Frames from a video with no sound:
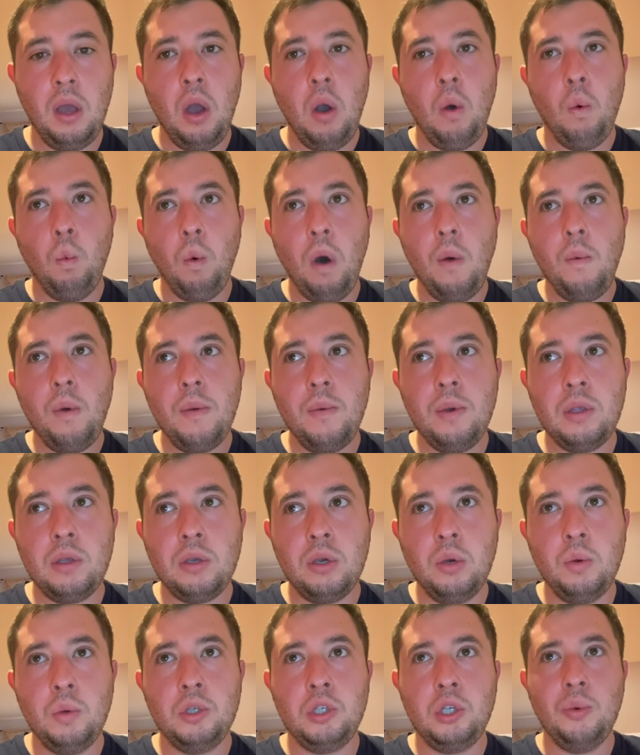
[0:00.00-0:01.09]
what we would
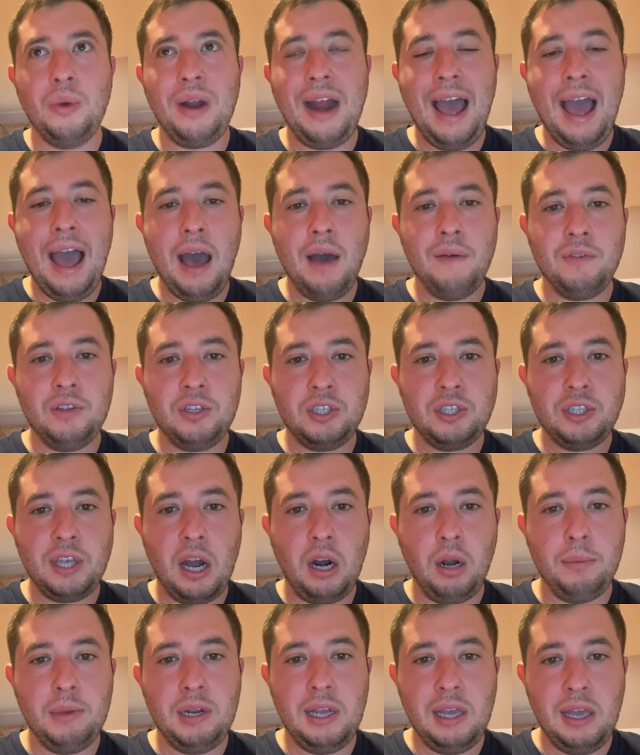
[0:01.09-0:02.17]
do is you would have a
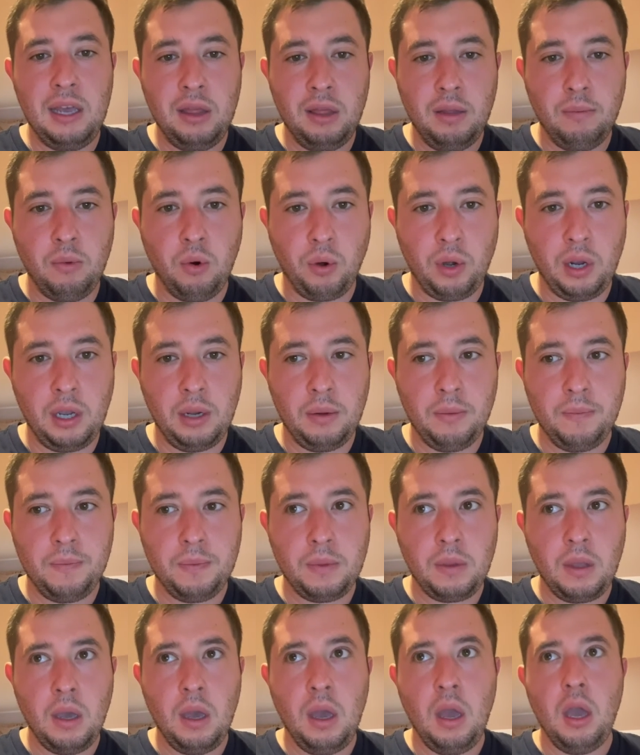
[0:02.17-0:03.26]
settlement in the morning.
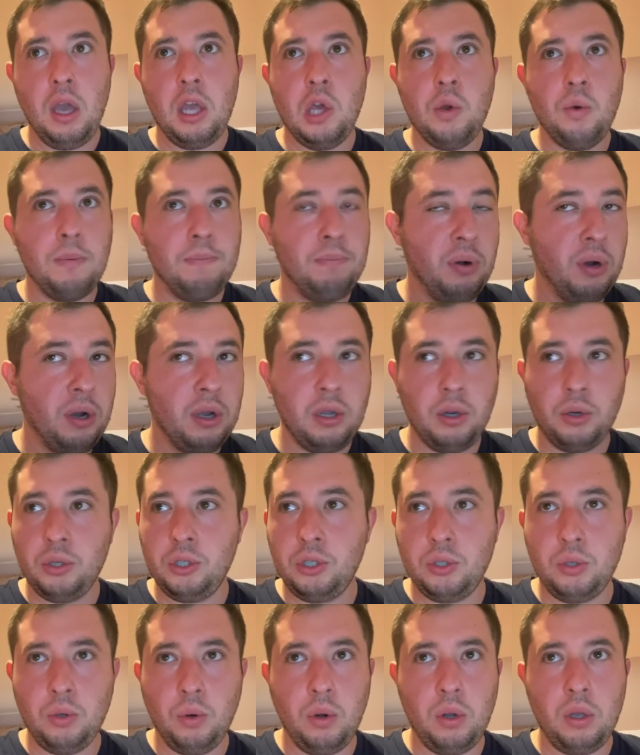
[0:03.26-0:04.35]
You would put your
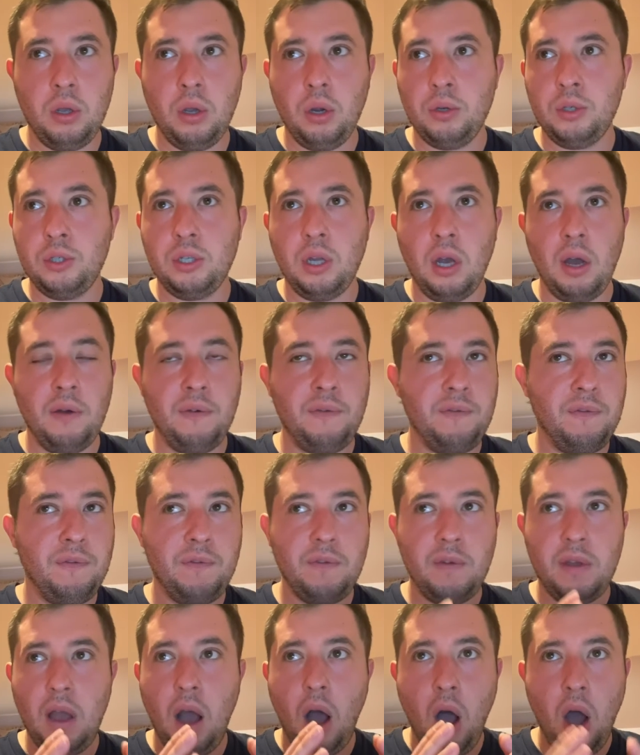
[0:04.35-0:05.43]
stuff
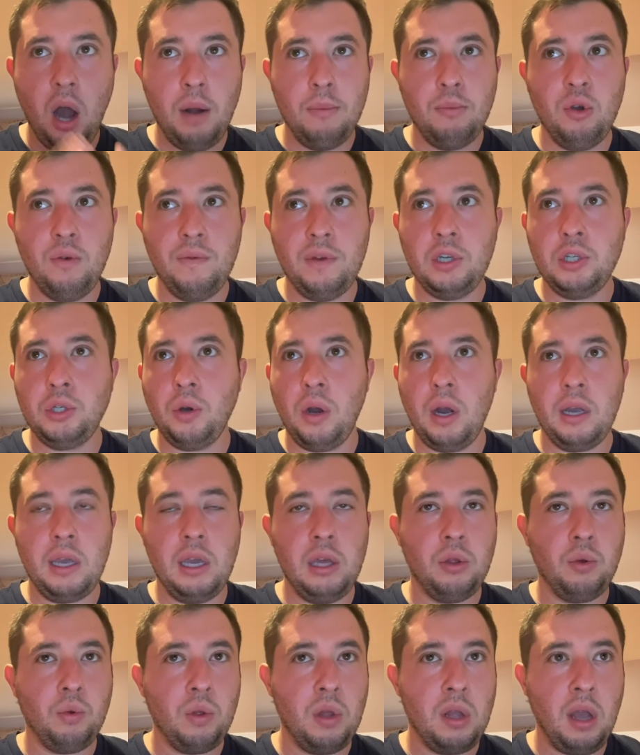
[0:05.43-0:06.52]
on a moving truck
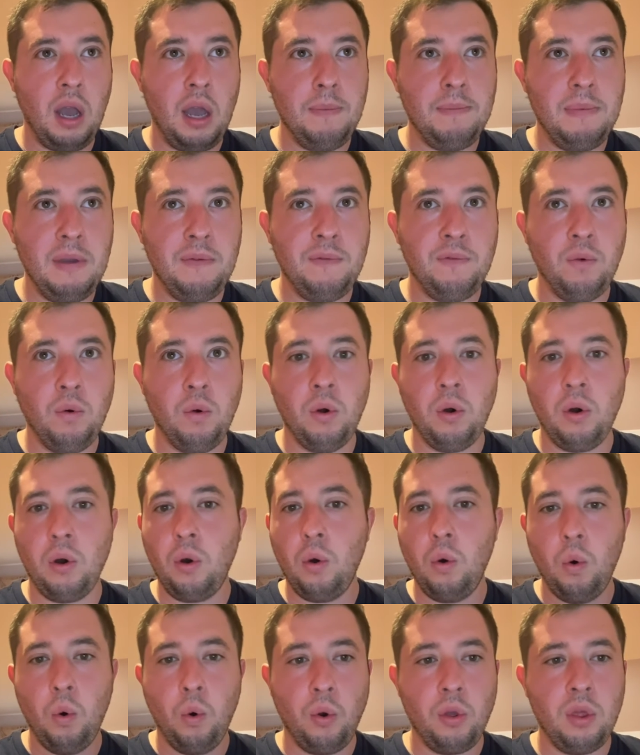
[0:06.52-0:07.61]
either the night before
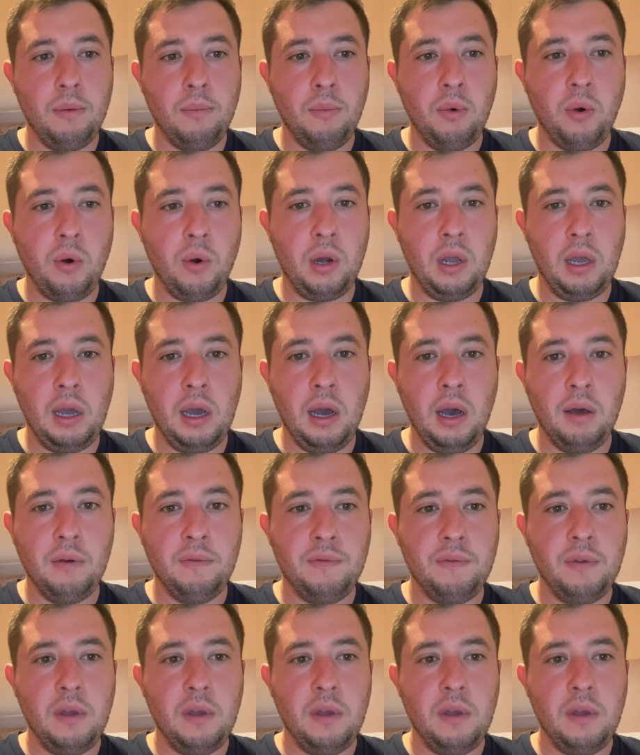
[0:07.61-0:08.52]
or the morning of.